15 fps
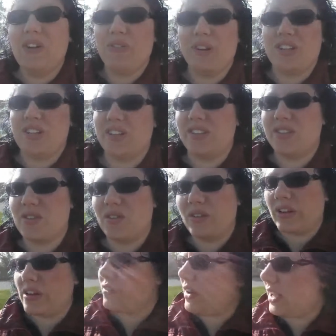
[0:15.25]
which is
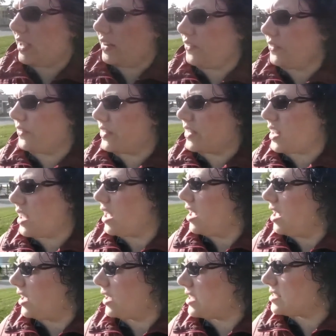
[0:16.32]
totally fine
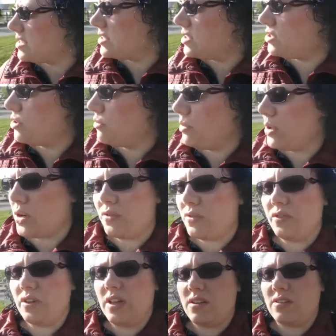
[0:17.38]
because it's so
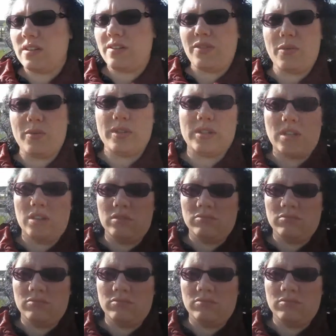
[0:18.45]
beautiful out. If it was